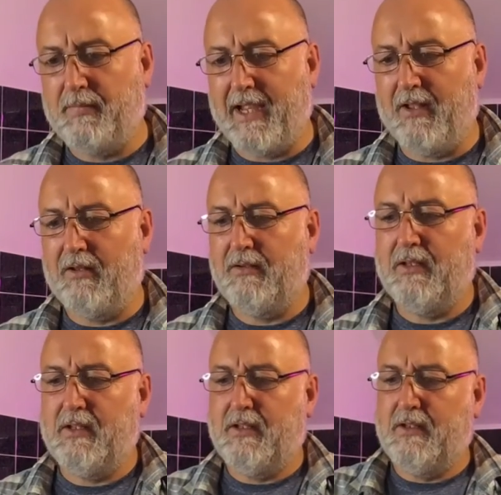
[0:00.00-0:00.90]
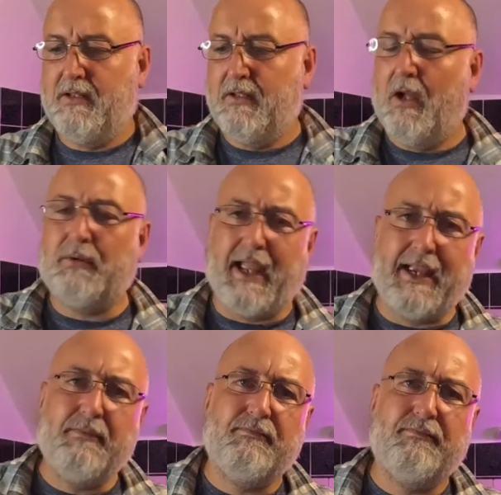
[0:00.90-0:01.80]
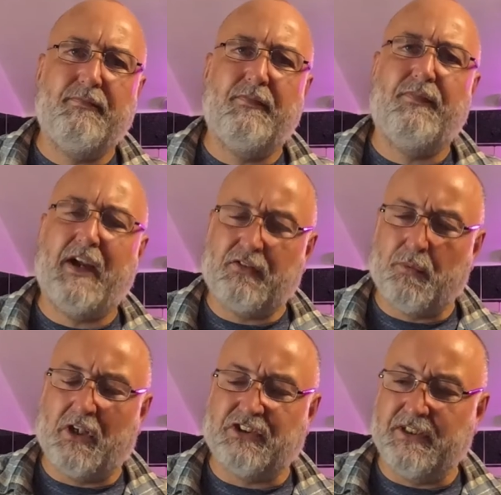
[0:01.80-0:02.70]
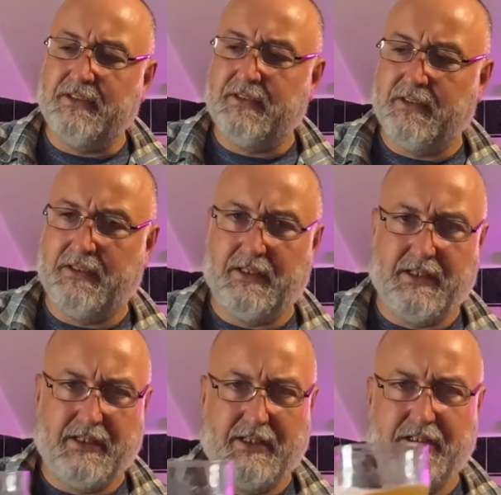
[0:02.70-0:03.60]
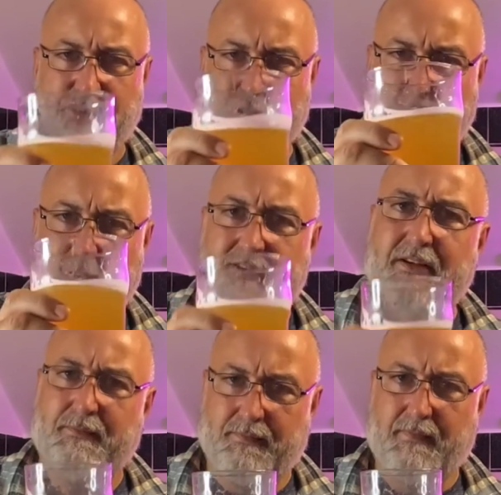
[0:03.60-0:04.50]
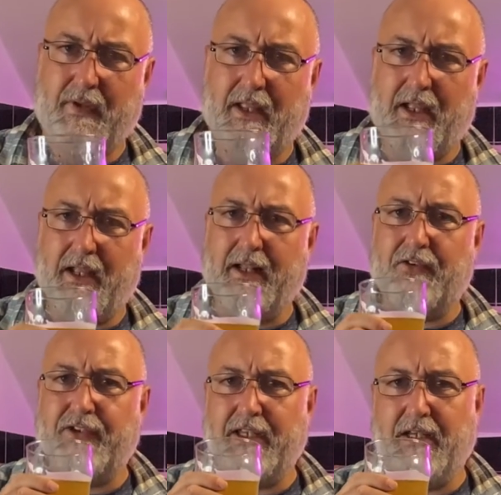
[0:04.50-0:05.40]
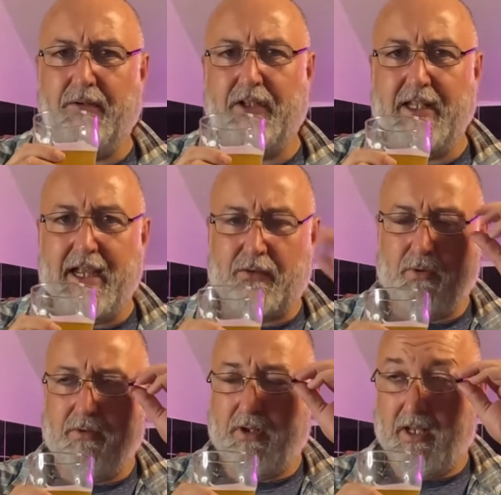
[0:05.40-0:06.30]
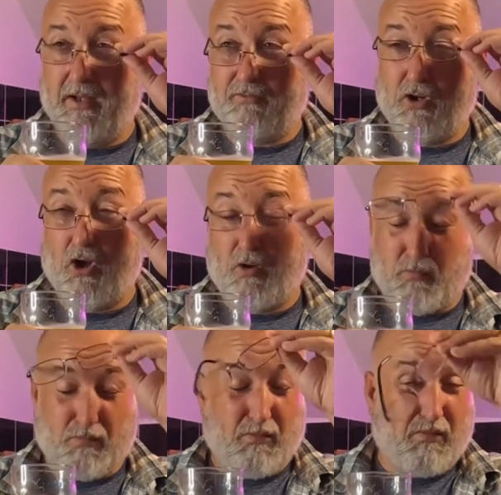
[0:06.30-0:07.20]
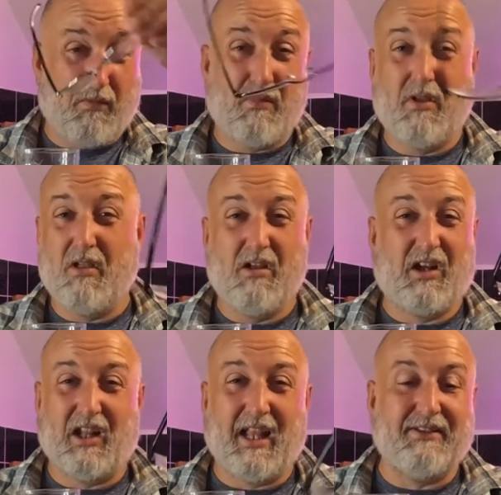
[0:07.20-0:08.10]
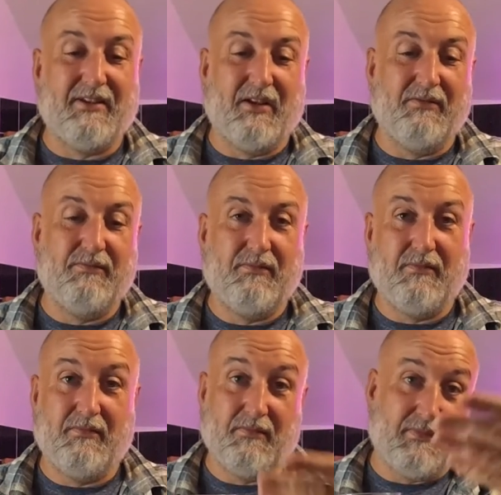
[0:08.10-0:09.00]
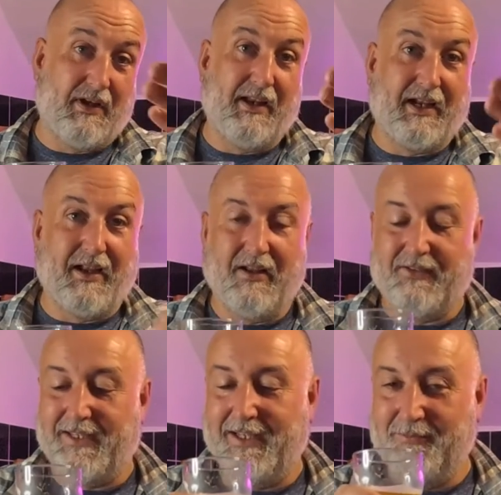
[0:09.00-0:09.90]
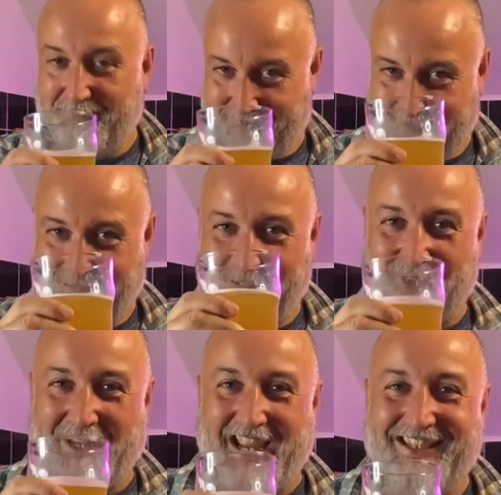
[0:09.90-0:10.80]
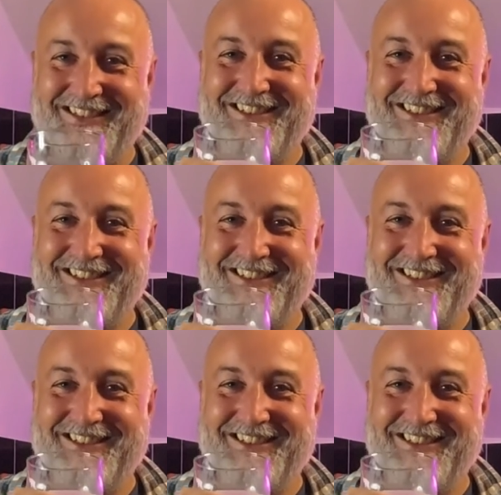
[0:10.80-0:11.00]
Pale. Okay, thanks for watching. Cheers, and I'll see you on the next one. And I've got glasses on, and I can't see you. Okay,